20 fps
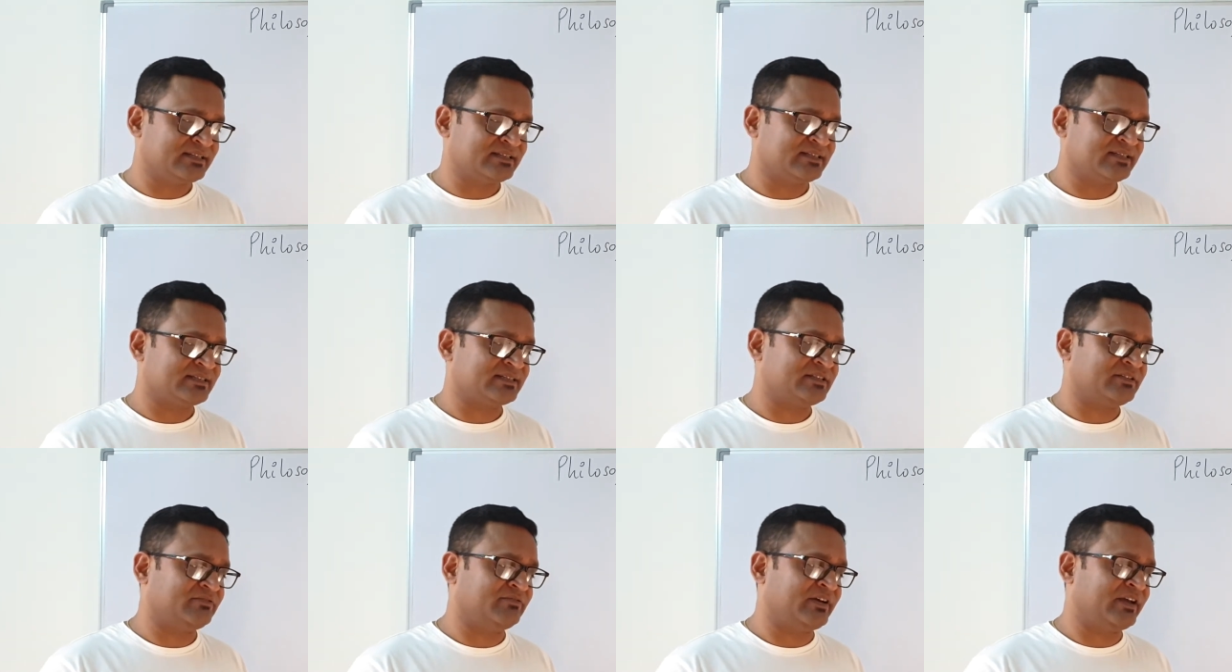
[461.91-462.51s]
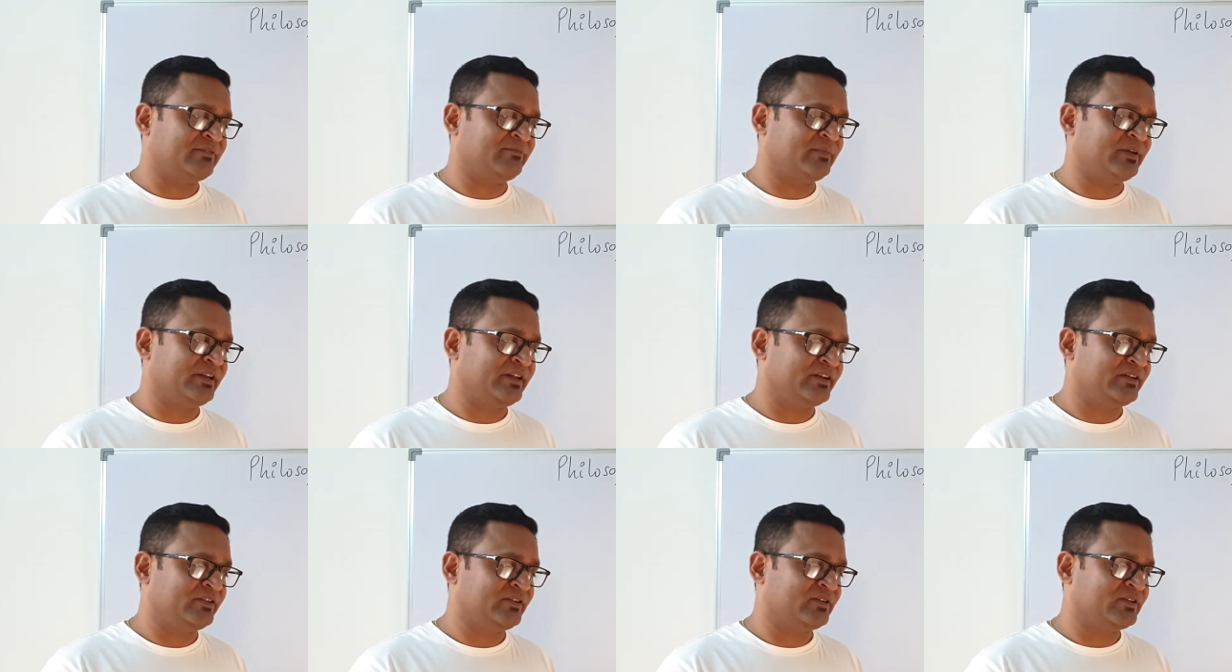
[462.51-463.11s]
65
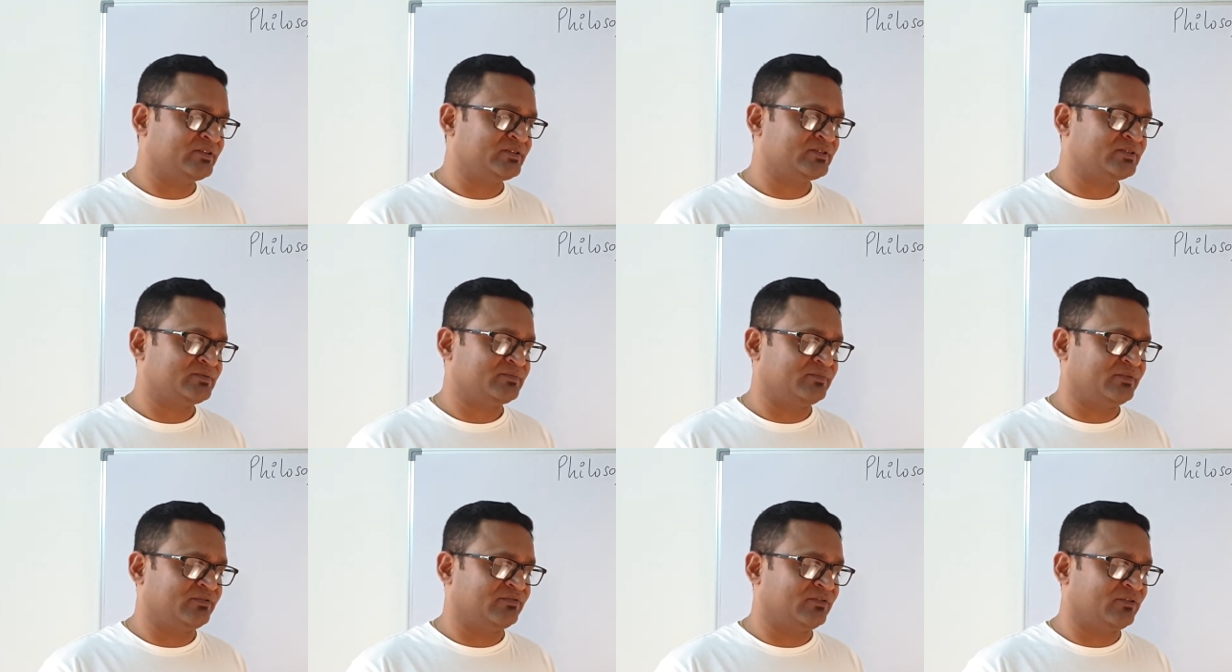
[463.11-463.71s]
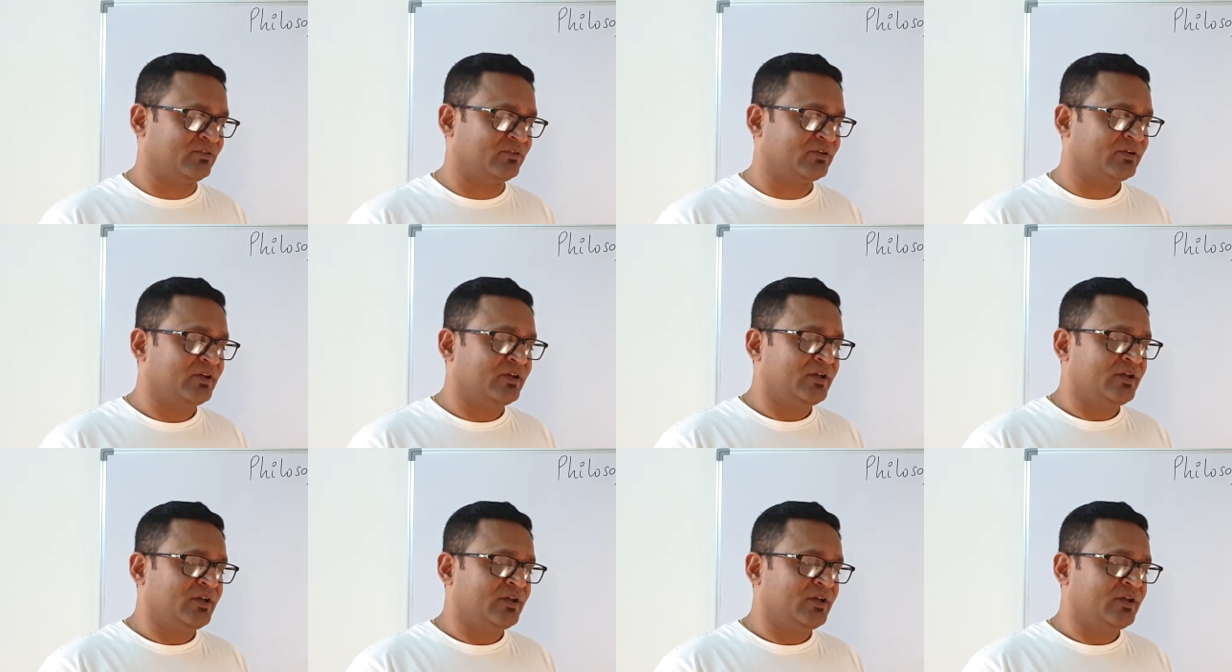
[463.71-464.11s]
million years before?